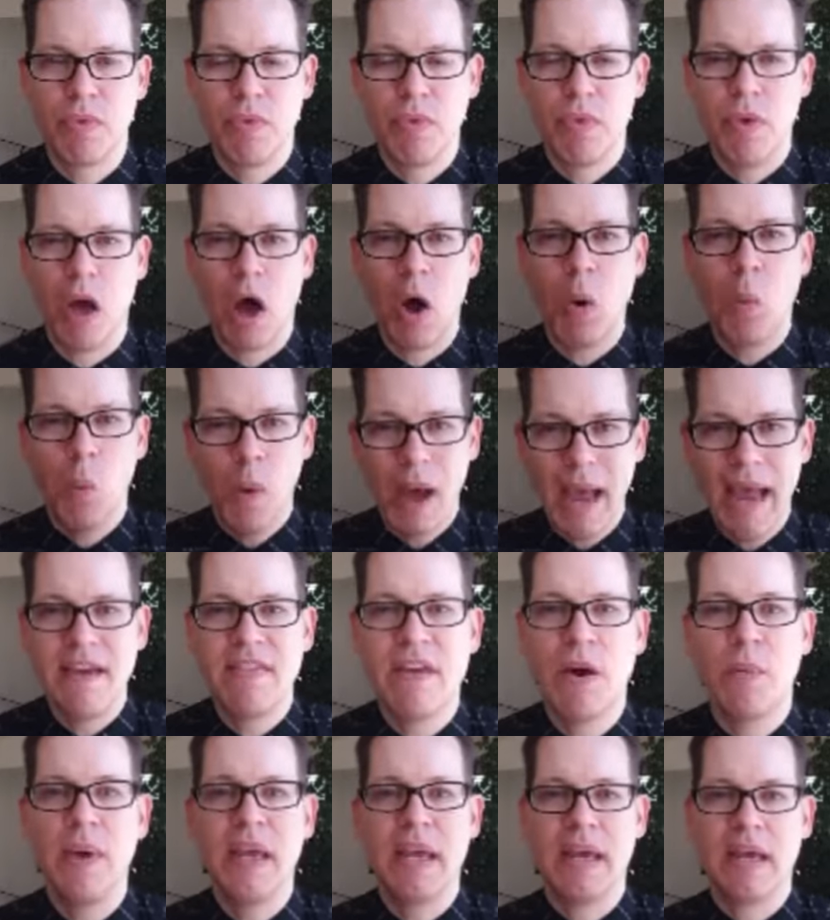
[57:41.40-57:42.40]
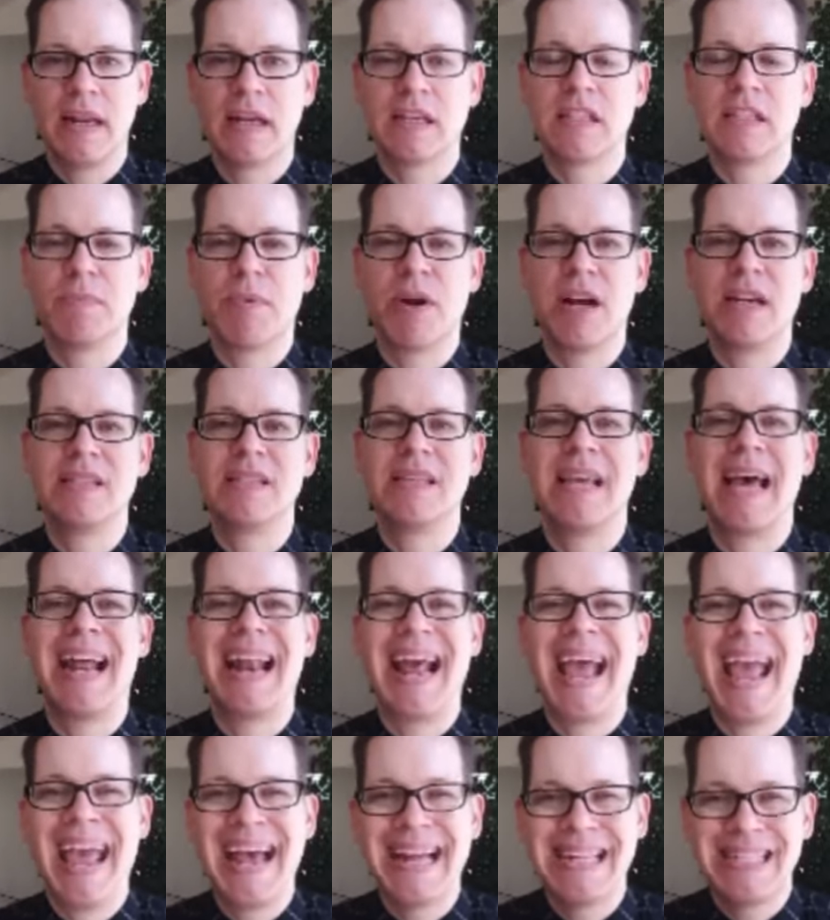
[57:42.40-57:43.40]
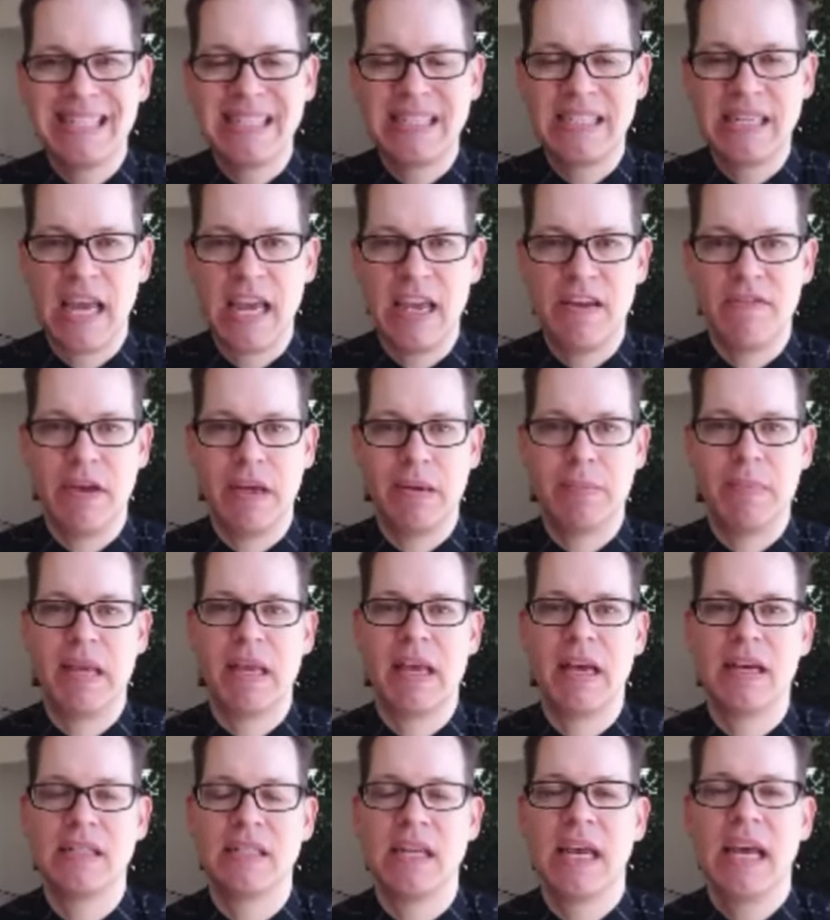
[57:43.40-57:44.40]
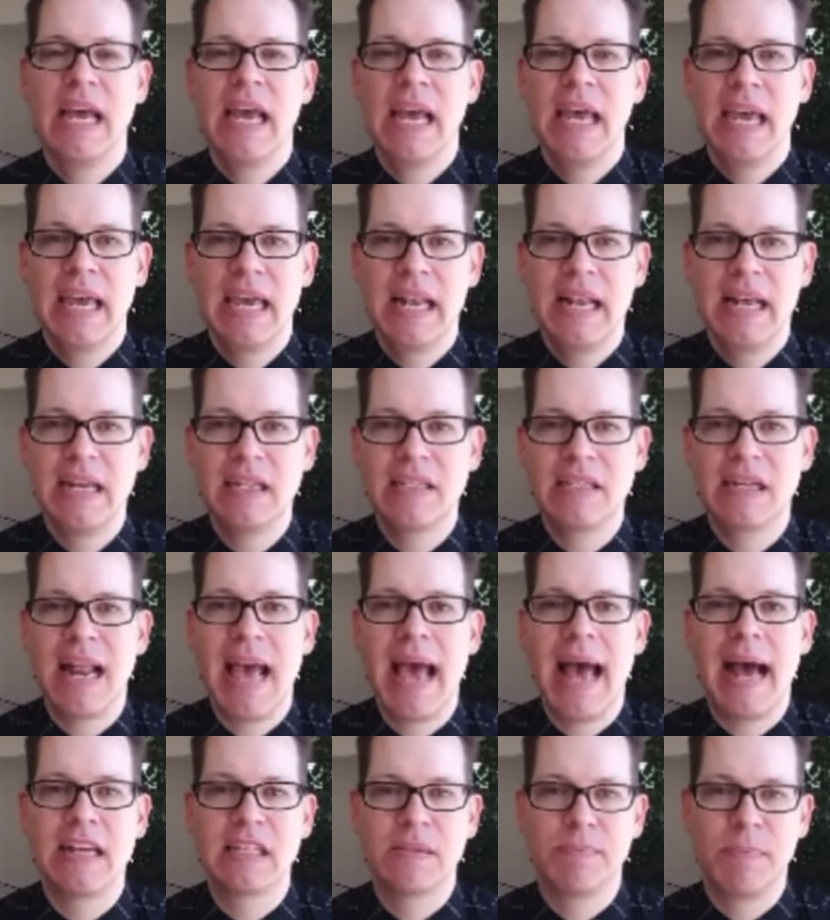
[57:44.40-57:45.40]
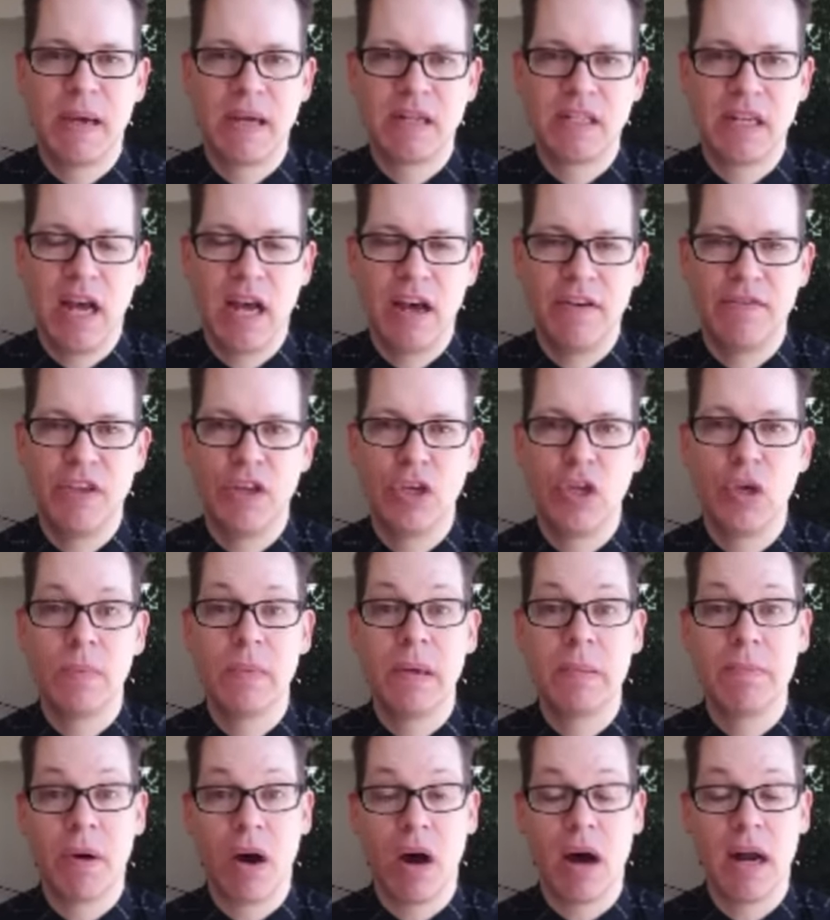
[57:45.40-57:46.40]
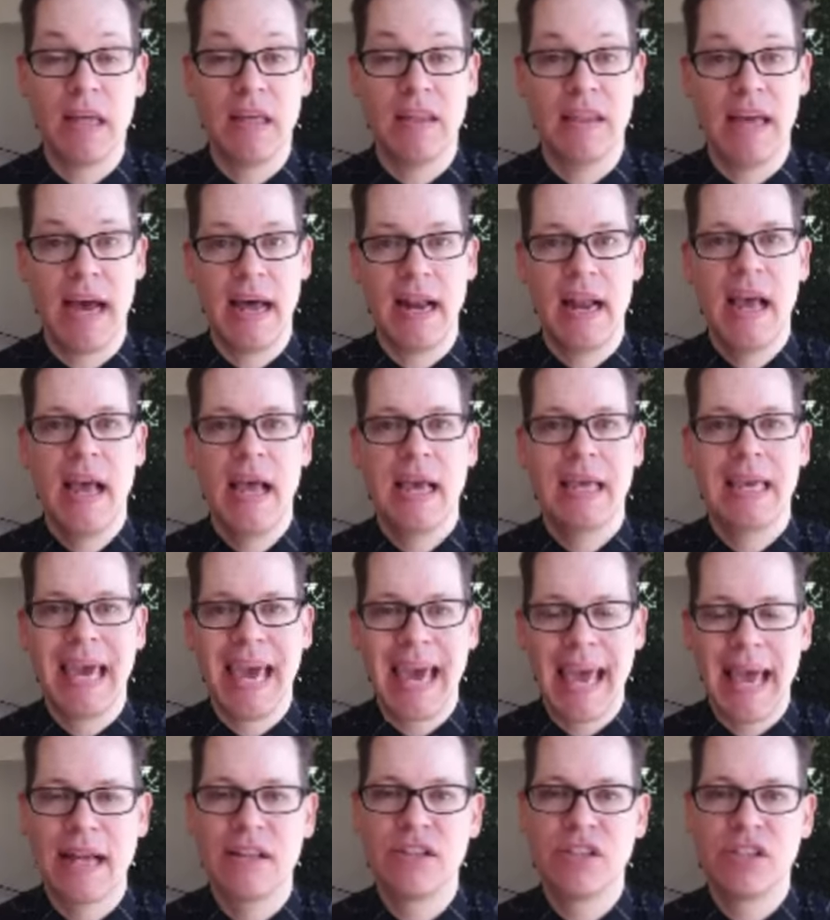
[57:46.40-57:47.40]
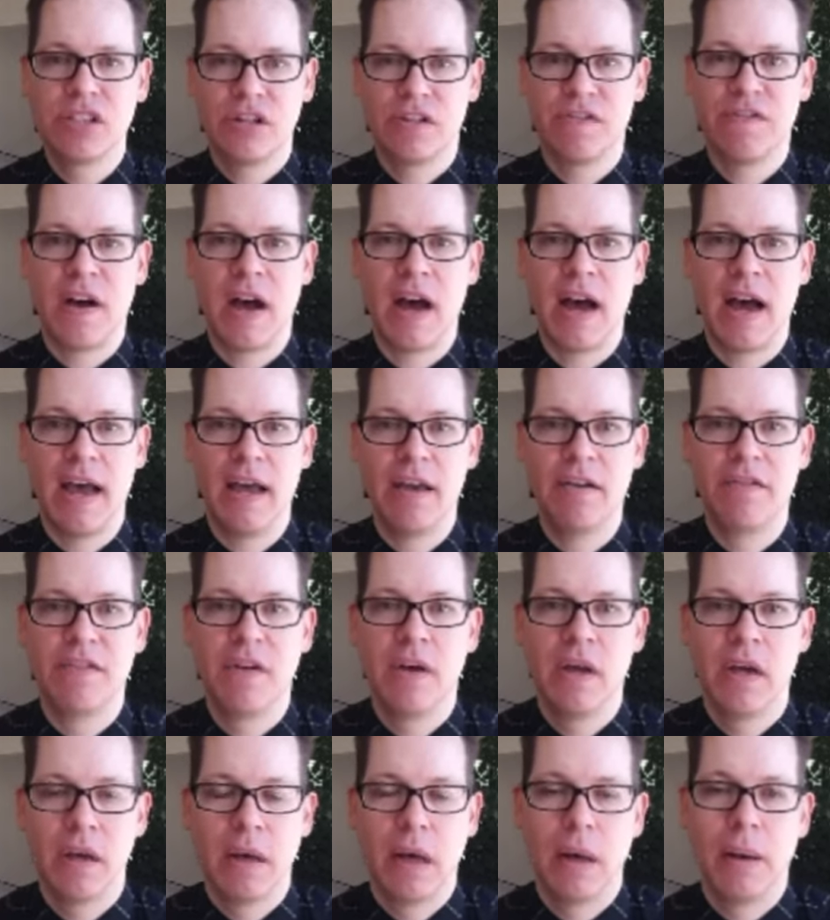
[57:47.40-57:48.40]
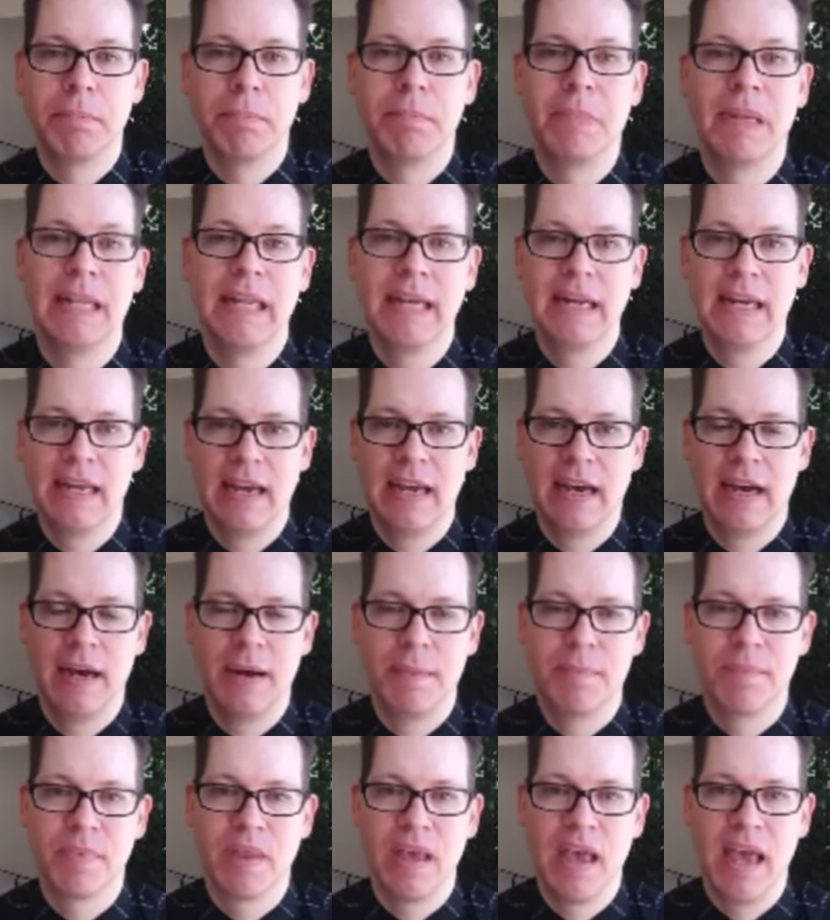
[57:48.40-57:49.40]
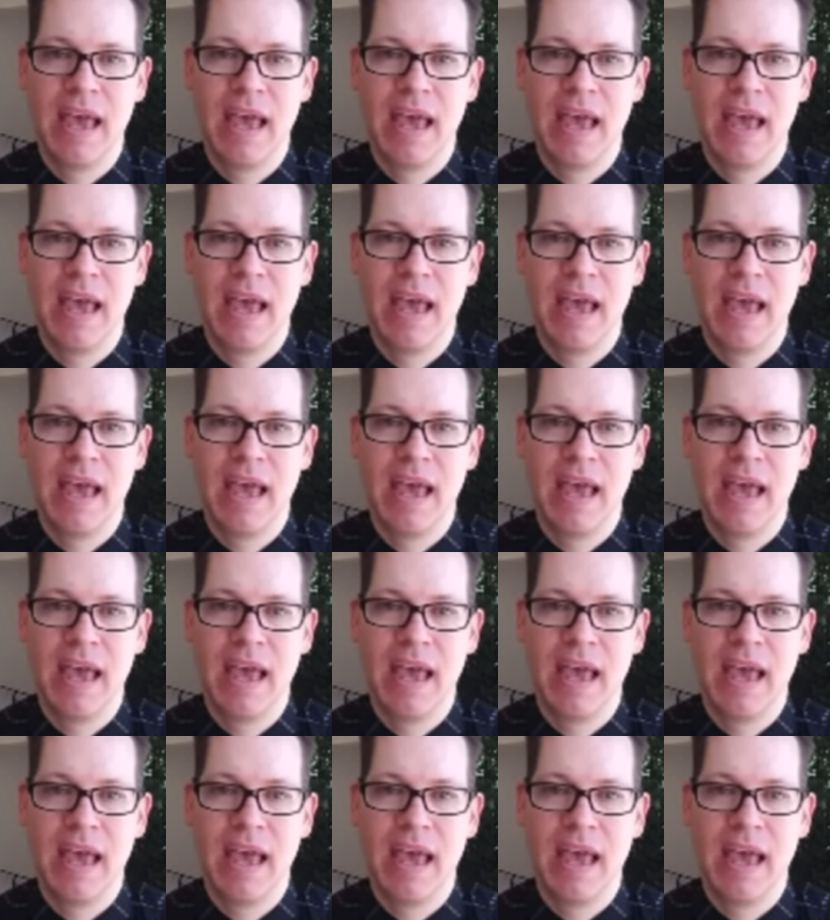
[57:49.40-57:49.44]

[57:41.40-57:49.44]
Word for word: a way that we can express that and save it because it is an aspect of the human body that can survive millennia.